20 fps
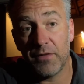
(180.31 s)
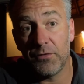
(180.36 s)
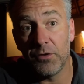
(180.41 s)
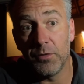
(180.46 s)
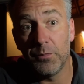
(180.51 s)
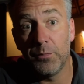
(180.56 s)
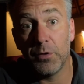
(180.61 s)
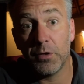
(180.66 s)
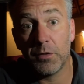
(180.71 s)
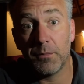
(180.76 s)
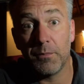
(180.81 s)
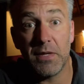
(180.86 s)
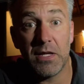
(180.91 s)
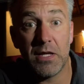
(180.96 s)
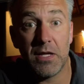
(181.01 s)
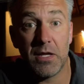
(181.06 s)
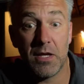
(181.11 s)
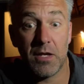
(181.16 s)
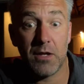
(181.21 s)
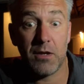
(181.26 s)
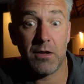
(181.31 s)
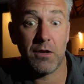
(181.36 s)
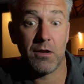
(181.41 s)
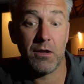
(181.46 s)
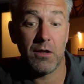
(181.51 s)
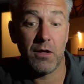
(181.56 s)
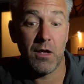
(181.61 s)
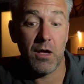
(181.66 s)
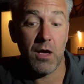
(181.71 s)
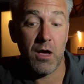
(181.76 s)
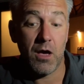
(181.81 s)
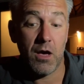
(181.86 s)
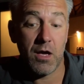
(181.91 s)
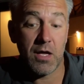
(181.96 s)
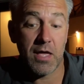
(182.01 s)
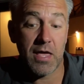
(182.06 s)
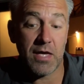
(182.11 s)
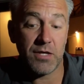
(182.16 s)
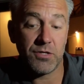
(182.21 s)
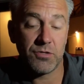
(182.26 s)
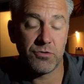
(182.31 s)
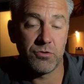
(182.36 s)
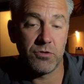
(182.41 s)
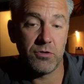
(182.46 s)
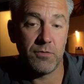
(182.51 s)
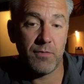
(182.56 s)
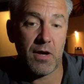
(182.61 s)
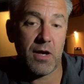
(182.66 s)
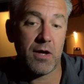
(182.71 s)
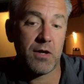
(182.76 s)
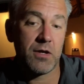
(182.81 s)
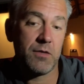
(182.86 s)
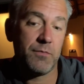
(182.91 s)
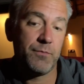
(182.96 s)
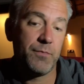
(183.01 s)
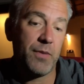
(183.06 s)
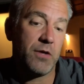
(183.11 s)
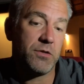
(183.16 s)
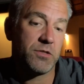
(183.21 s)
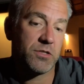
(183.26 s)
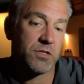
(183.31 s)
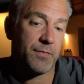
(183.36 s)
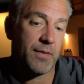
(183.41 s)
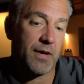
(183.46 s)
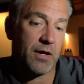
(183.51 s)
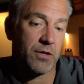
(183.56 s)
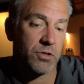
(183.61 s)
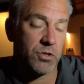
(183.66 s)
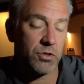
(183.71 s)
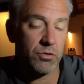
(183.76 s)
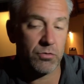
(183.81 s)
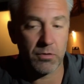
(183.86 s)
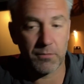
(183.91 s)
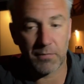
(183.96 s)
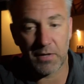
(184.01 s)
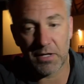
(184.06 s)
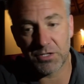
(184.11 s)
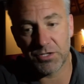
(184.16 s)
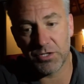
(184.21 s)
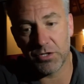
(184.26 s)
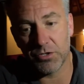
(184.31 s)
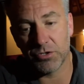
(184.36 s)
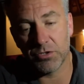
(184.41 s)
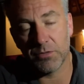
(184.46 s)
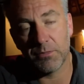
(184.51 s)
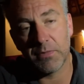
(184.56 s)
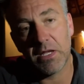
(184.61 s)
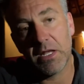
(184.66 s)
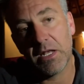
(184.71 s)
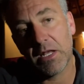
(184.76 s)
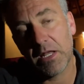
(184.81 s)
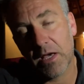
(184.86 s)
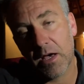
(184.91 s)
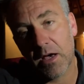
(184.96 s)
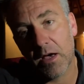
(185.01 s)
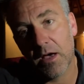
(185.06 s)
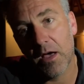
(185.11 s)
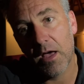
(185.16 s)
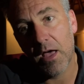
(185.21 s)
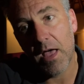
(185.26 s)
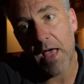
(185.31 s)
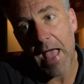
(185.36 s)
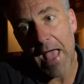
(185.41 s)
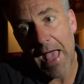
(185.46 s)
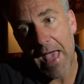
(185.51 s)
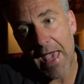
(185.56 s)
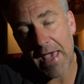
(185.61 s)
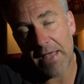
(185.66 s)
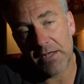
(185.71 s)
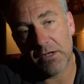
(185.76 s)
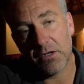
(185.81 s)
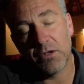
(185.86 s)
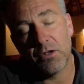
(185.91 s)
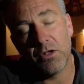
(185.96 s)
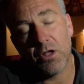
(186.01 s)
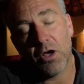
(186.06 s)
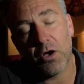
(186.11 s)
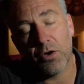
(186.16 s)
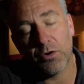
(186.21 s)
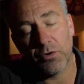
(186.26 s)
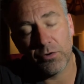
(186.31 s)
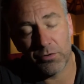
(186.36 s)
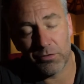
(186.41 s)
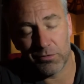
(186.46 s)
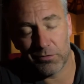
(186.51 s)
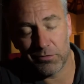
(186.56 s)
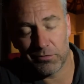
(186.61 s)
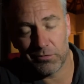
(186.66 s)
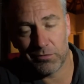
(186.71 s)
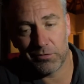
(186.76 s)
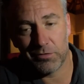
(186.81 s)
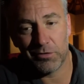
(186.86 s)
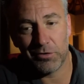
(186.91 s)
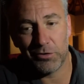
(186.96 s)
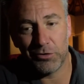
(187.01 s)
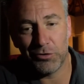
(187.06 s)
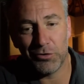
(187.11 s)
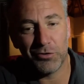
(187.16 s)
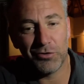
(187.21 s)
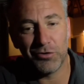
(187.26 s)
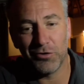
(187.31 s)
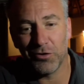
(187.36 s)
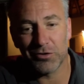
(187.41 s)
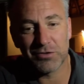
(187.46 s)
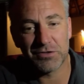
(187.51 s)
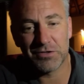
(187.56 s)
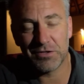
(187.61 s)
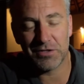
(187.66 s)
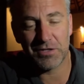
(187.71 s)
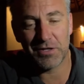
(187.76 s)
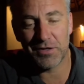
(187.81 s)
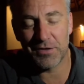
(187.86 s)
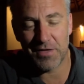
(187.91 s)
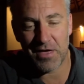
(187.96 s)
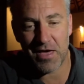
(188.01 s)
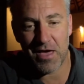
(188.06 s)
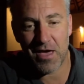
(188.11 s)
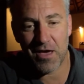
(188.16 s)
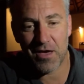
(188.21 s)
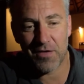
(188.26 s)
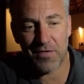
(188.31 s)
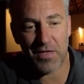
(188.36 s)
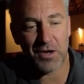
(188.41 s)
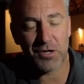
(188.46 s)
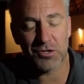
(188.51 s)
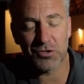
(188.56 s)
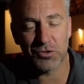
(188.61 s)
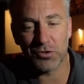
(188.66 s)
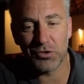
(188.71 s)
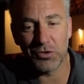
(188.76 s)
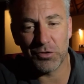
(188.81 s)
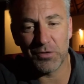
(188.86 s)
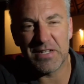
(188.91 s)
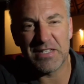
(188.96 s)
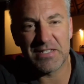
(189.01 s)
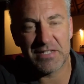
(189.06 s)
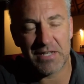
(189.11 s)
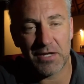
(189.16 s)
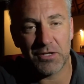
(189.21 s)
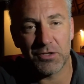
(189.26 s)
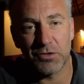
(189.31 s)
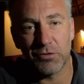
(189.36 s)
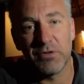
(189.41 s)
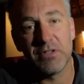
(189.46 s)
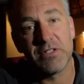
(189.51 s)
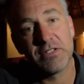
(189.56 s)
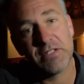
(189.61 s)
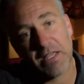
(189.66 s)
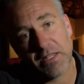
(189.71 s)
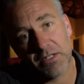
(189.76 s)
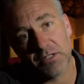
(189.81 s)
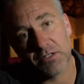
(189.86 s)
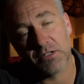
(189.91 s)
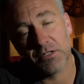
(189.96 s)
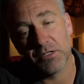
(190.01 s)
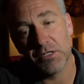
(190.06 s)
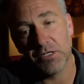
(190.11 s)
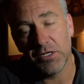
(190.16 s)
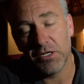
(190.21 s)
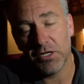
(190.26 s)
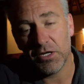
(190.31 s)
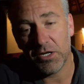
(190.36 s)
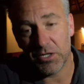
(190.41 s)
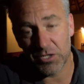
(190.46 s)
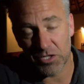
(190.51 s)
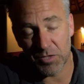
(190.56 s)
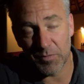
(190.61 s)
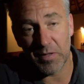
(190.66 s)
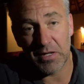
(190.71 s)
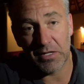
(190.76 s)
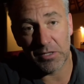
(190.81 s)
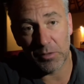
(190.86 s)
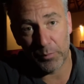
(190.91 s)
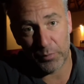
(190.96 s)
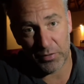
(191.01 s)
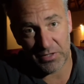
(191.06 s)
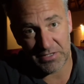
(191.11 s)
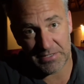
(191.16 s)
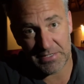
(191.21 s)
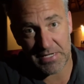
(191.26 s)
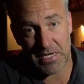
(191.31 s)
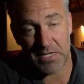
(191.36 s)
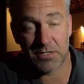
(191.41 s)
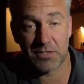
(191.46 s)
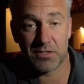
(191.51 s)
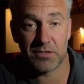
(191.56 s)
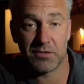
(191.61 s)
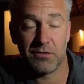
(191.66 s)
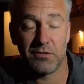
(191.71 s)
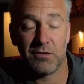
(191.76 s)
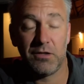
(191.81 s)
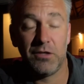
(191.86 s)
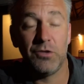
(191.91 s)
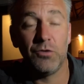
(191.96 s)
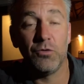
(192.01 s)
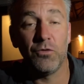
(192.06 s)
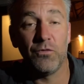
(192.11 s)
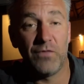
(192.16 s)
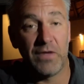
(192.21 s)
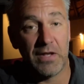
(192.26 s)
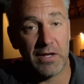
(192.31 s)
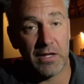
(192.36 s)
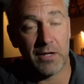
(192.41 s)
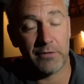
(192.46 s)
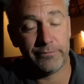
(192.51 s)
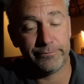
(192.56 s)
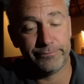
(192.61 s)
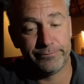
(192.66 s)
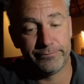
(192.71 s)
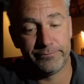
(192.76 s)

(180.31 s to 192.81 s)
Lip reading: if you put me in a guest room, I can post about you on my social media. And no, you're not there. That is not your intent. Your intent is to be a little princess in your villa.